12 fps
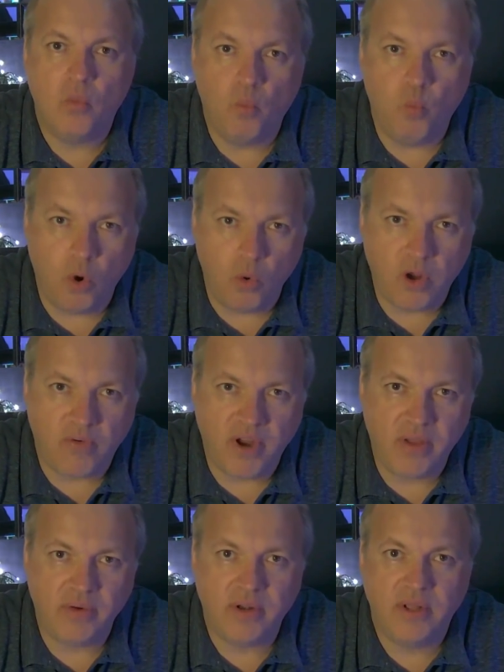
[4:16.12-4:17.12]
walk
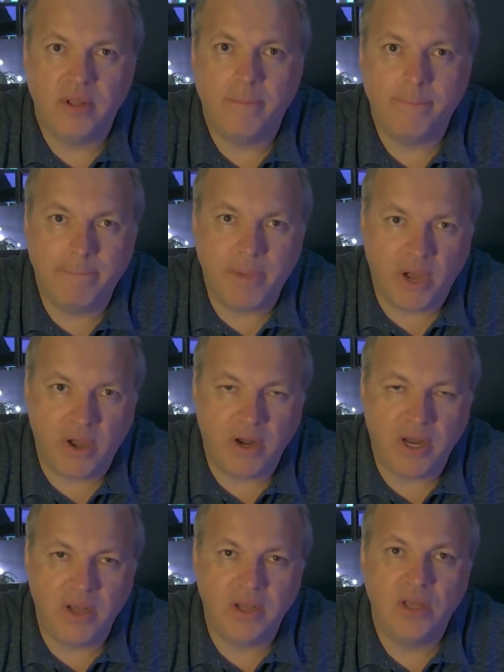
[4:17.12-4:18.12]
around,
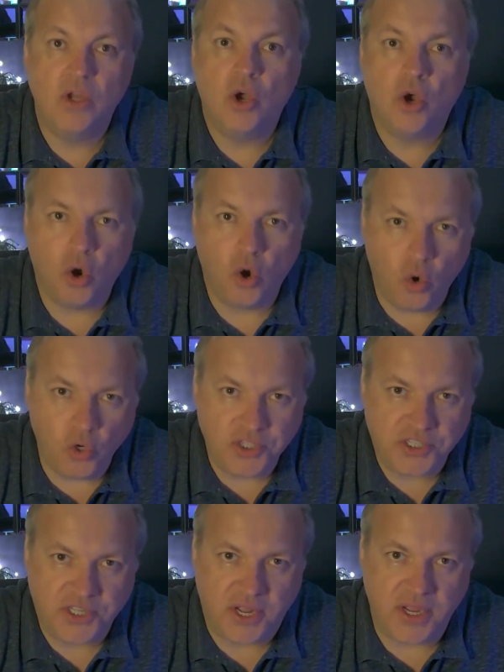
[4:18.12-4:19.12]
parlor, or
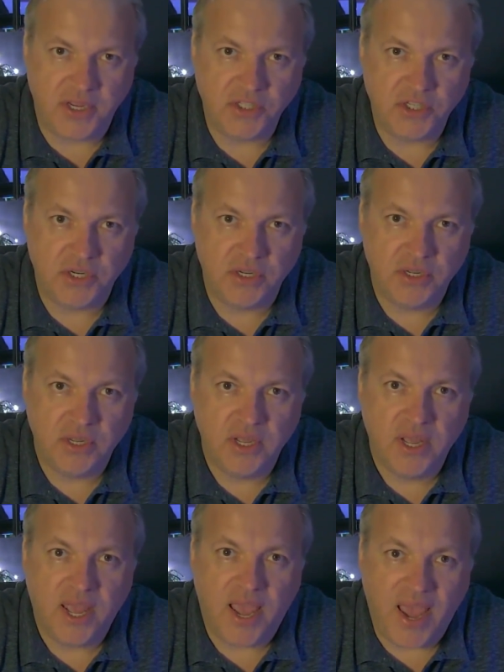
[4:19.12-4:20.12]
stage,
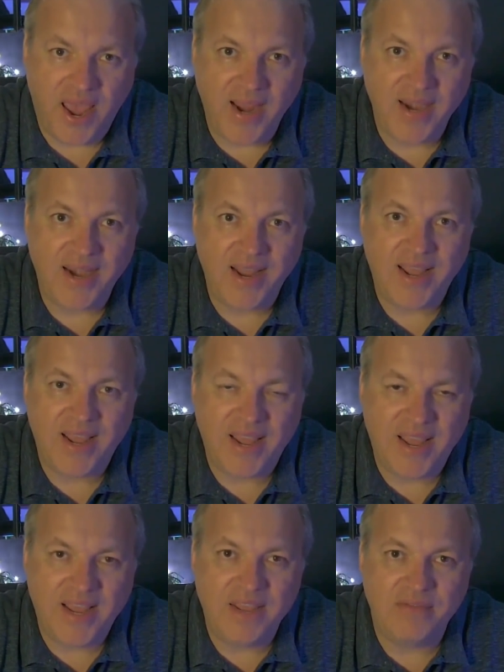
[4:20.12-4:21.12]
and it
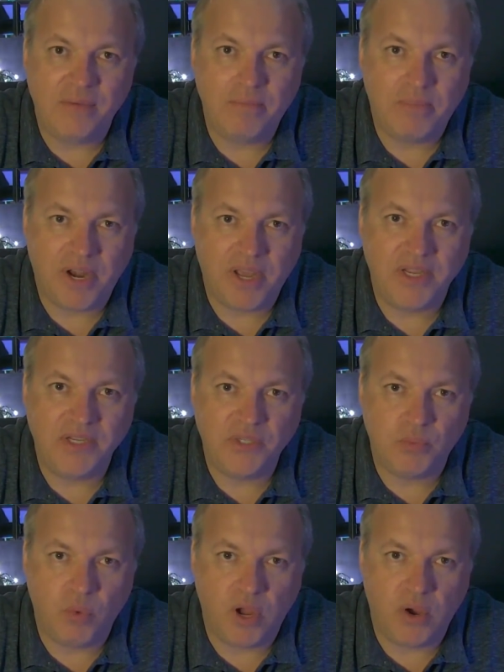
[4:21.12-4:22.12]
even plays
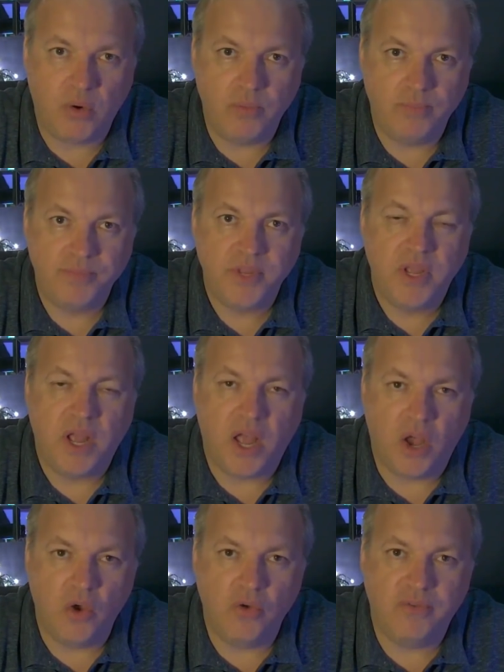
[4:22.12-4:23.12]
well
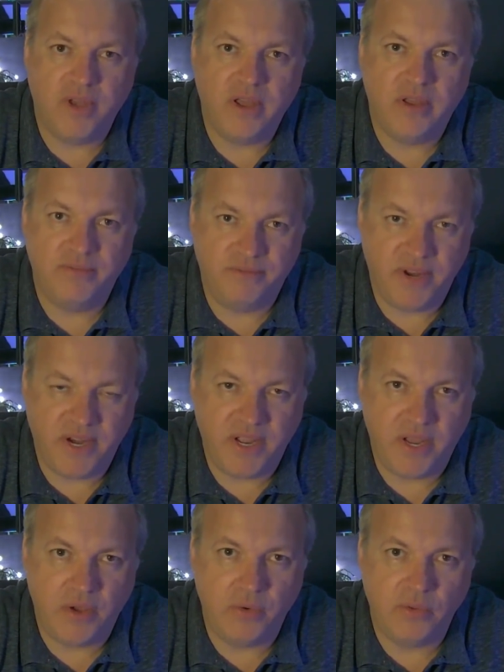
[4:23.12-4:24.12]
over
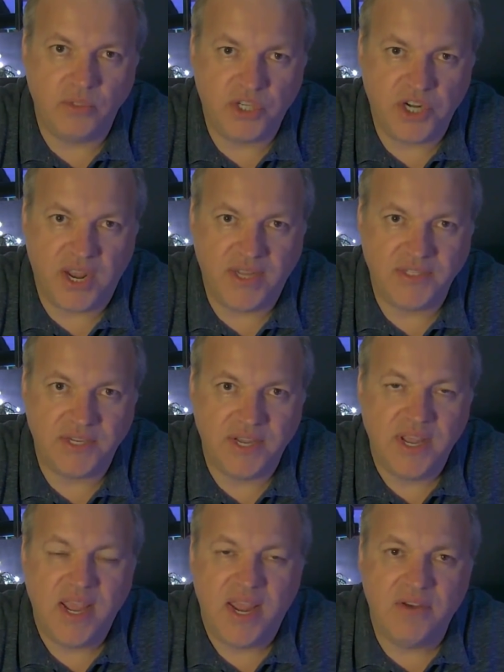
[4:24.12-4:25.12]
video chat.
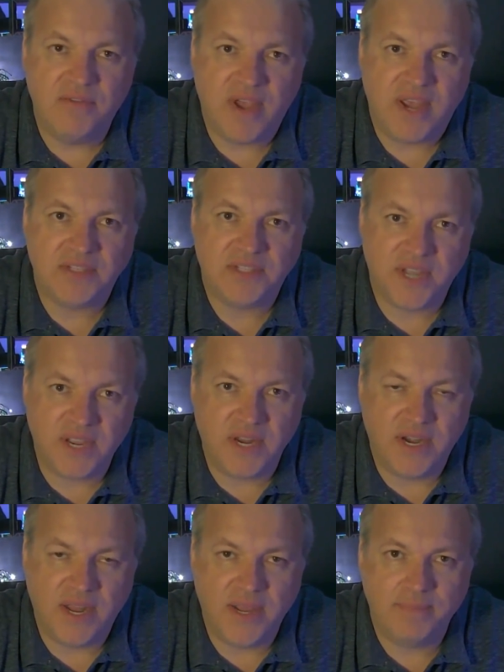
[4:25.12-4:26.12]
In fact,
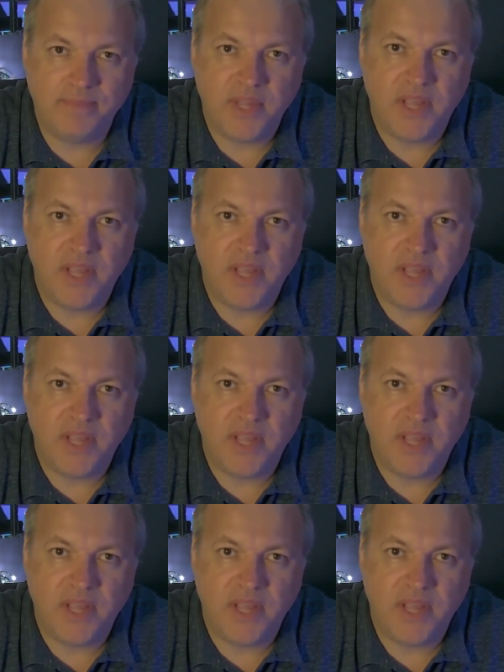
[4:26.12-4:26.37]
saying that,